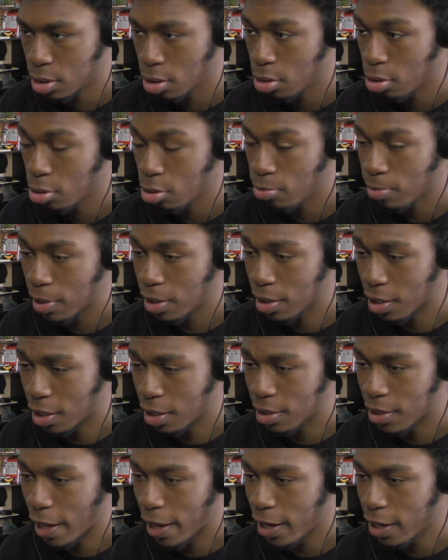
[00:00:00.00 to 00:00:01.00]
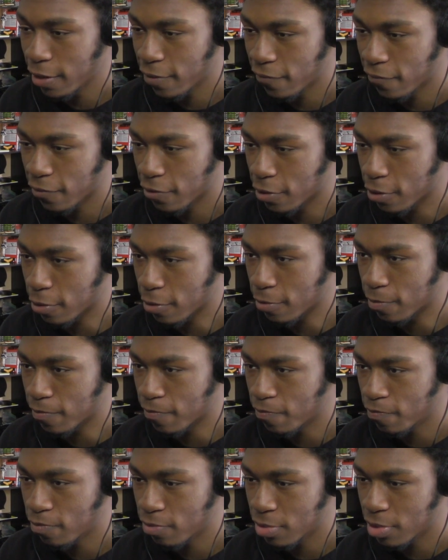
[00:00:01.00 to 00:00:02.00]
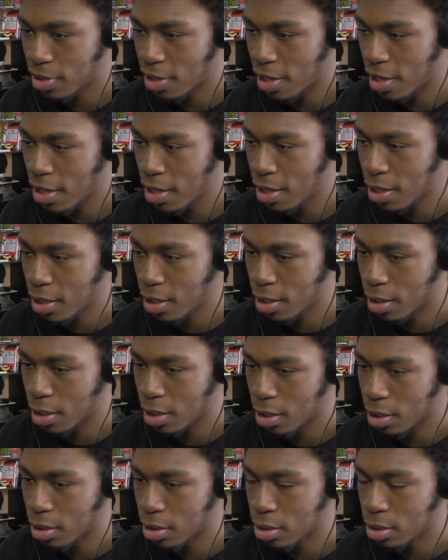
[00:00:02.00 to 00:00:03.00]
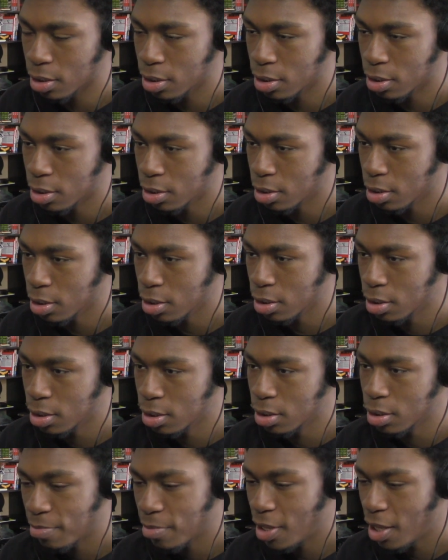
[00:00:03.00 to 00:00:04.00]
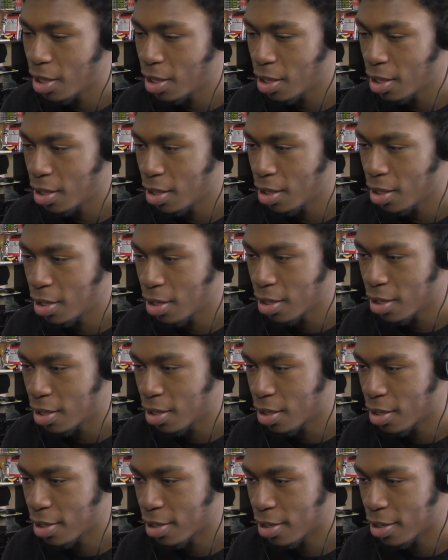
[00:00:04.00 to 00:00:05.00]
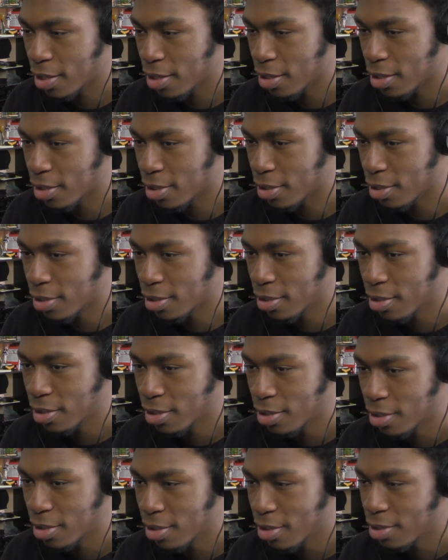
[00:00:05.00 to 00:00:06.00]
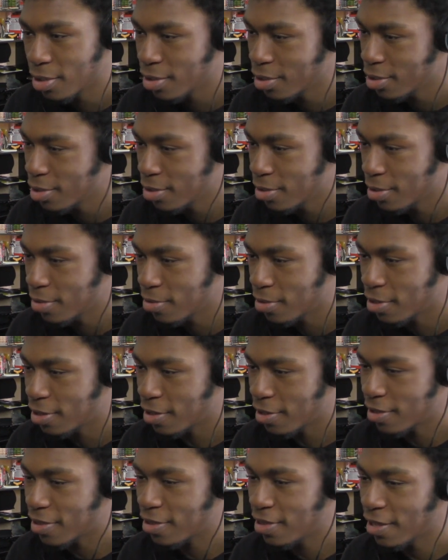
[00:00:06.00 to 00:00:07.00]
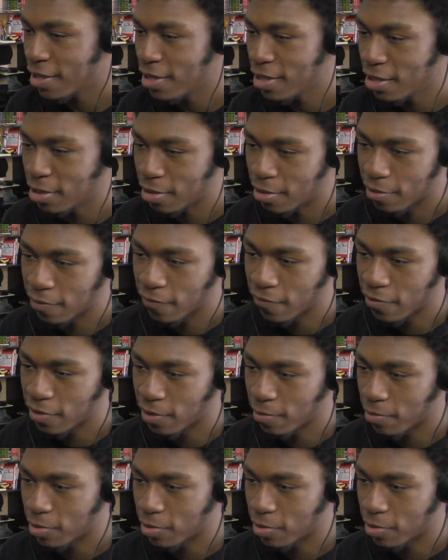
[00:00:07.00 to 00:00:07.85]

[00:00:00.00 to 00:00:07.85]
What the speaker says: Oh, man, they died for him. Dang. Man, deceived and